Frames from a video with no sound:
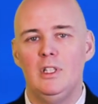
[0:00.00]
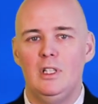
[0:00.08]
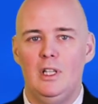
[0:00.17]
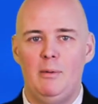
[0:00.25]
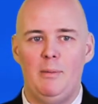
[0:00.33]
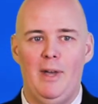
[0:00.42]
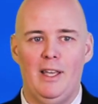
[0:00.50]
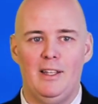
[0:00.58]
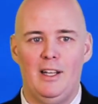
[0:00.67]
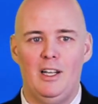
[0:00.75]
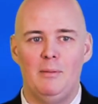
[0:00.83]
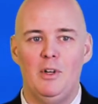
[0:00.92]
Let me back
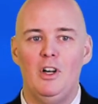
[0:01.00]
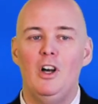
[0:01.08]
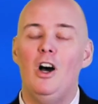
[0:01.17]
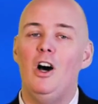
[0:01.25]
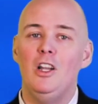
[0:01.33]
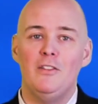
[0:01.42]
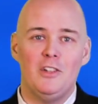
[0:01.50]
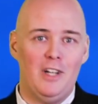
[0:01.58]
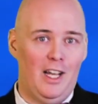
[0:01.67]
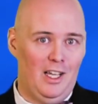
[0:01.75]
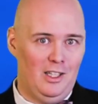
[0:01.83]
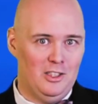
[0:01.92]
that up. All of
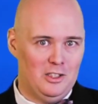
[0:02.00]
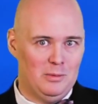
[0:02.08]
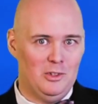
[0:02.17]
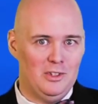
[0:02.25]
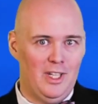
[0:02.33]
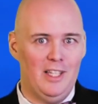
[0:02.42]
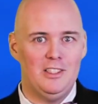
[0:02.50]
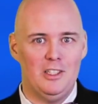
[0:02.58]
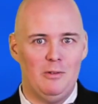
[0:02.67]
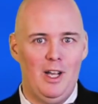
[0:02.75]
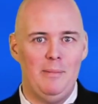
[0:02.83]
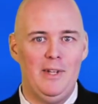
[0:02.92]
your eligible debts are
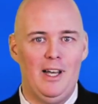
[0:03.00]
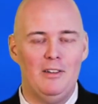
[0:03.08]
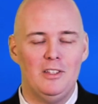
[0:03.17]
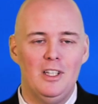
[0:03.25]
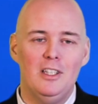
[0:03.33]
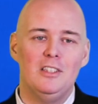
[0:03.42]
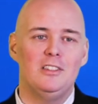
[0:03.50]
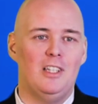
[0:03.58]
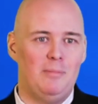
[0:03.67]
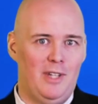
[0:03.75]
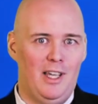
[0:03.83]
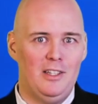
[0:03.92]
wiped out.
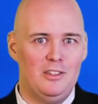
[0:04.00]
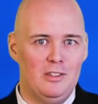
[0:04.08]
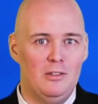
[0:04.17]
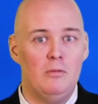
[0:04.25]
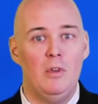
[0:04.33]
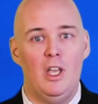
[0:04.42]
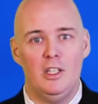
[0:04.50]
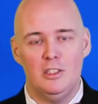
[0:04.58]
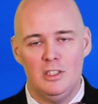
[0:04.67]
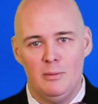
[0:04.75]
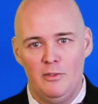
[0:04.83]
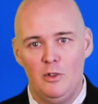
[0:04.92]
Some debts, as
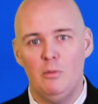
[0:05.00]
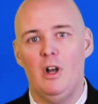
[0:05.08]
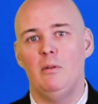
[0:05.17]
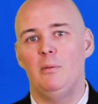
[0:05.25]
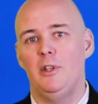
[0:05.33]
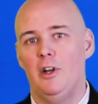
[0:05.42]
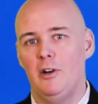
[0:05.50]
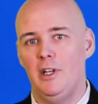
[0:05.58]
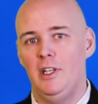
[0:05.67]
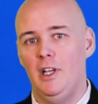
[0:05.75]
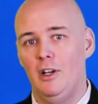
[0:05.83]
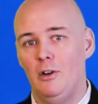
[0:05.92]
some of you probably
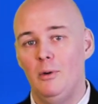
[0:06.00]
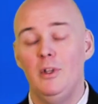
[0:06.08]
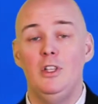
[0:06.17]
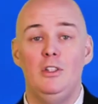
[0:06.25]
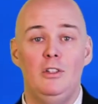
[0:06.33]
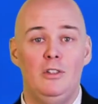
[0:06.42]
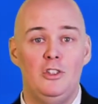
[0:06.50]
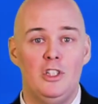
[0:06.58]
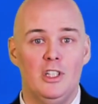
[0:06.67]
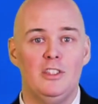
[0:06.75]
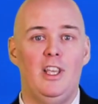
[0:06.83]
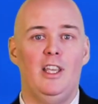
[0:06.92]
already know, you
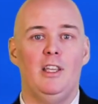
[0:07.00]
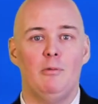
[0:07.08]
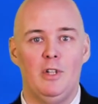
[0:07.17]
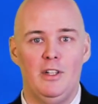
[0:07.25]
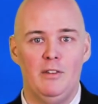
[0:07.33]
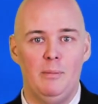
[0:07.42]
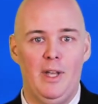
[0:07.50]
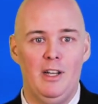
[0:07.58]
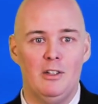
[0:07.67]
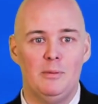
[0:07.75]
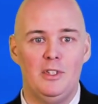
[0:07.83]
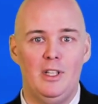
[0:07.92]
just can't get rid of in
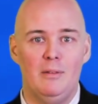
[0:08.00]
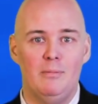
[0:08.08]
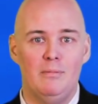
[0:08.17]
bankruptcy.